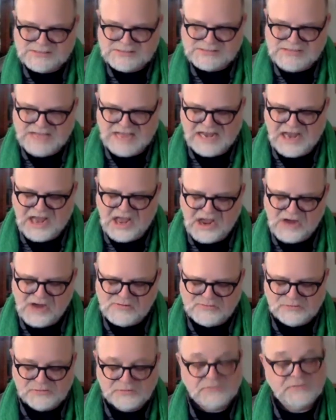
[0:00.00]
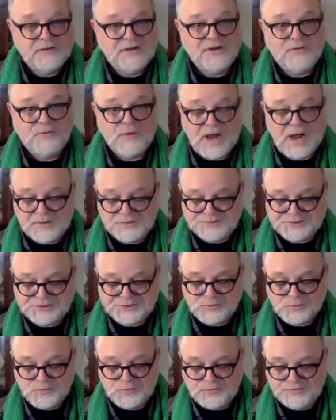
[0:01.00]
"Hello," growled
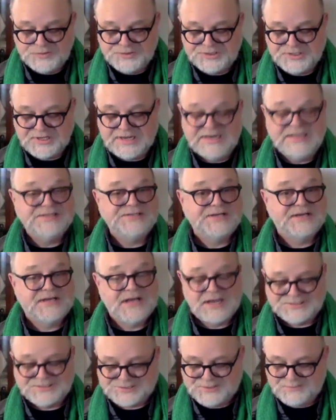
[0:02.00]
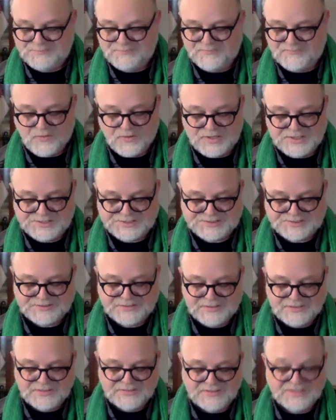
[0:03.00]
Scrooge in his accustomed voice,
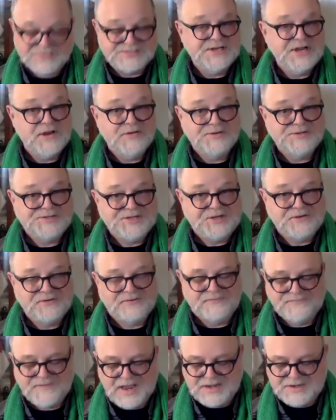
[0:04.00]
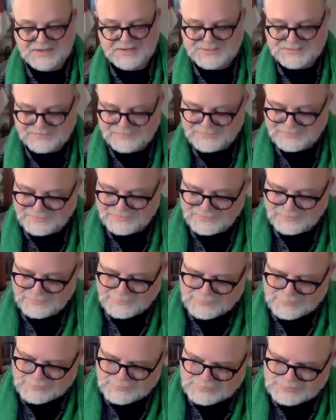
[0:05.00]
as near as he could feign it.
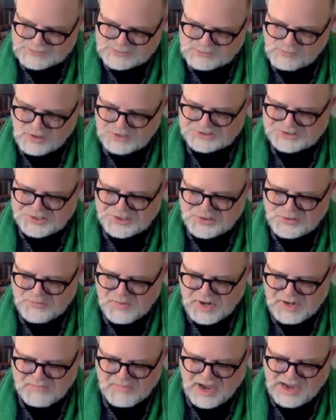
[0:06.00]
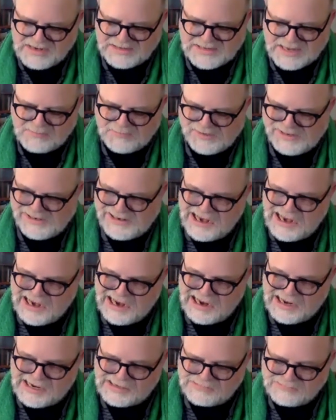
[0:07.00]
"What do you mean by coming
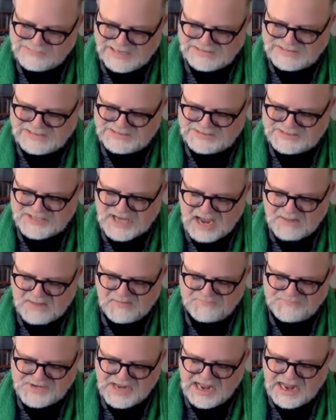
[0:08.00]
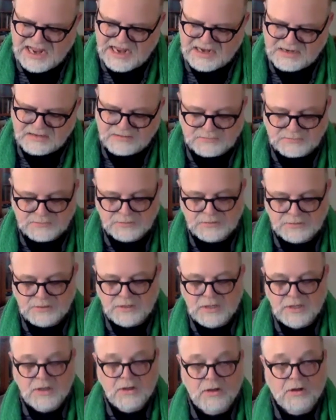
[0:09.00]
here at this time of day?"
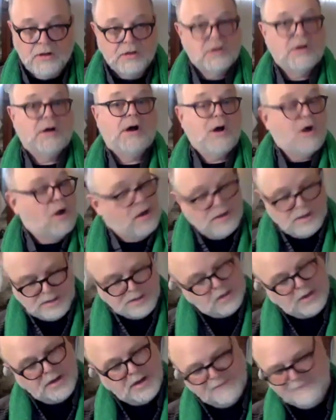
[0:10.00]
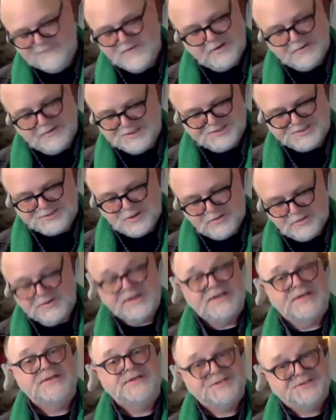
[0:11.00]
"Oh, I'm very
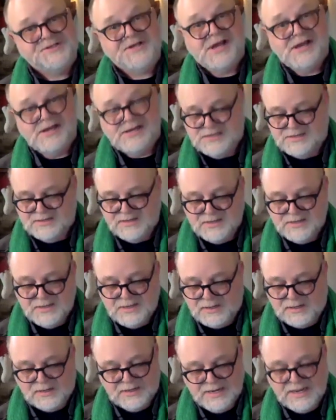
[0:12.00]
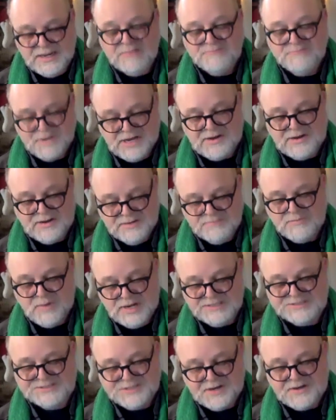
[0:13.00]
sorry, sir. I am behind
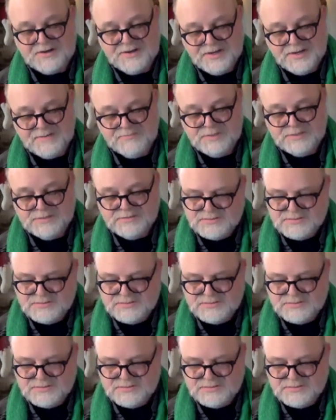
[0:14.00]
my time."